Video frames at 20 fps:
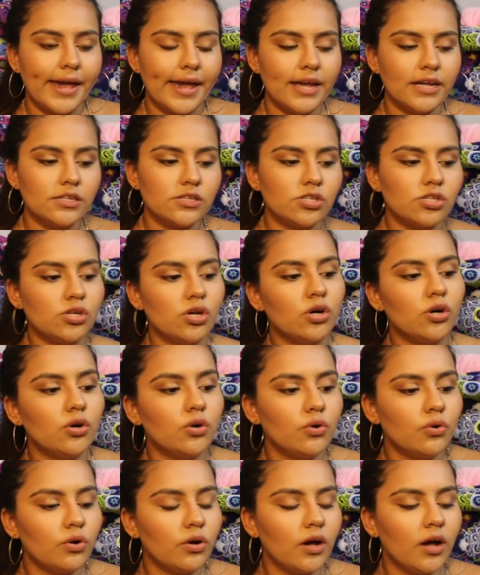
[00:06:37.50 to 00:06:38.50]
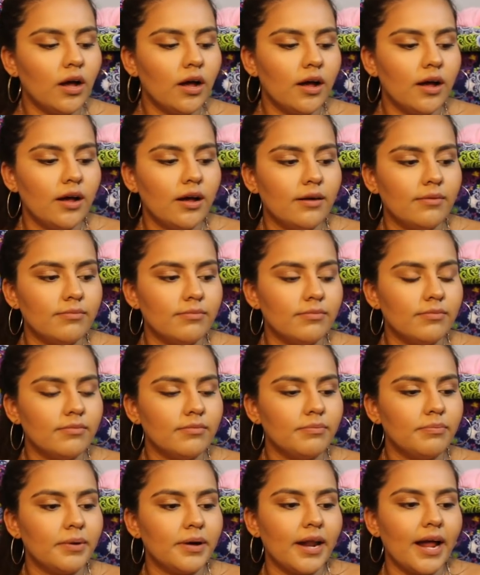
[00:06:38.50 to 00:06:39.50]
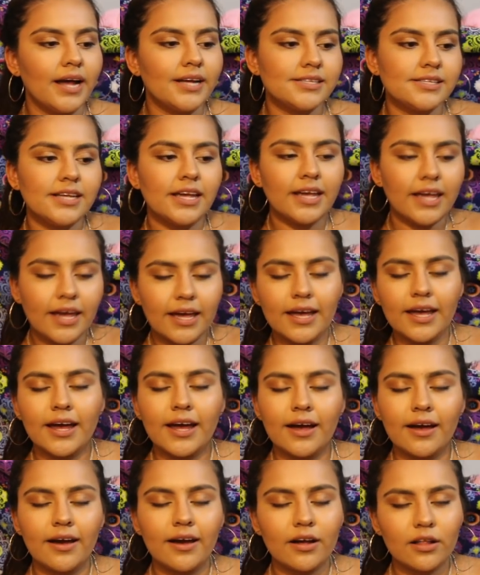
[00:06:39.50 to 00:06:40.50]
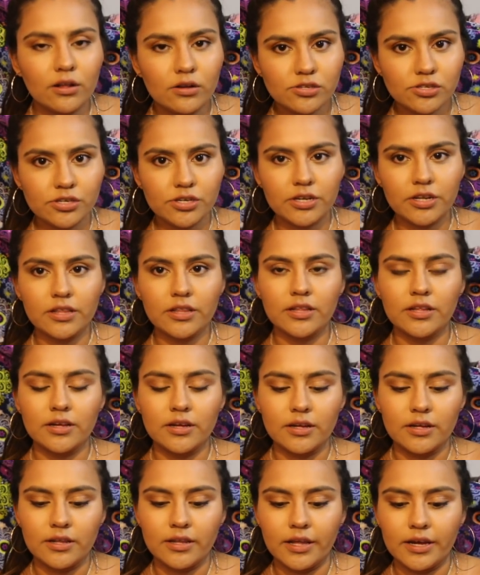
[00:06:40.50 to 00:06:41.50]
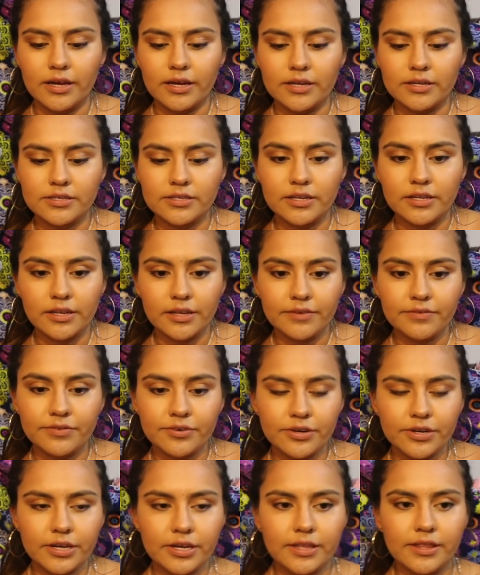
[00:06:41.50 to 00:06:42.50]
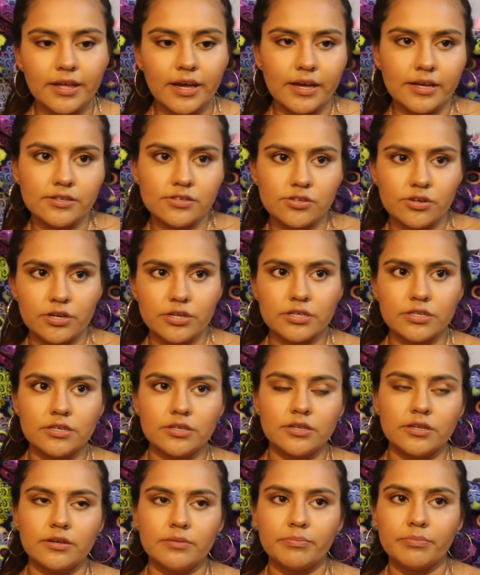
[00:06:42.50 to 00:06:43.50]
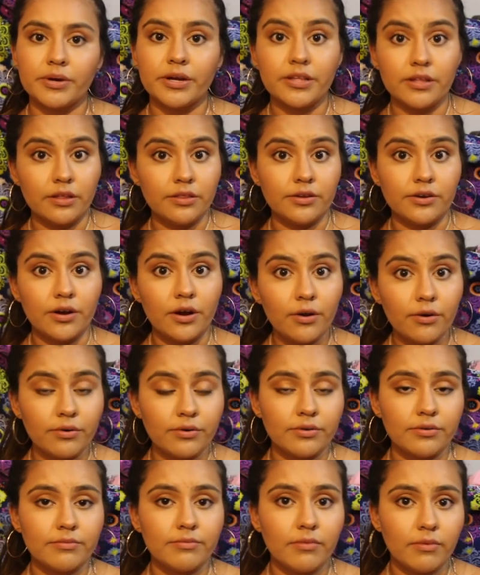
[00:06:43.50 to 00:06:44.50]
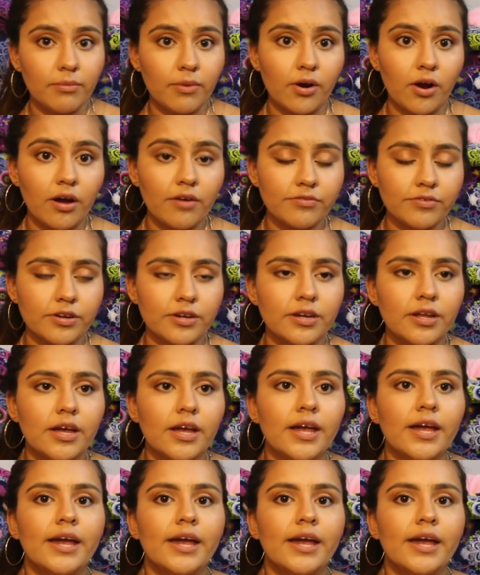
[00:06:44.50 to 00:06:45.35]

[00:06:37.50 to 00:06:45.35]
And so but as they get closer to the like delivery, they start to breathe on their own more often.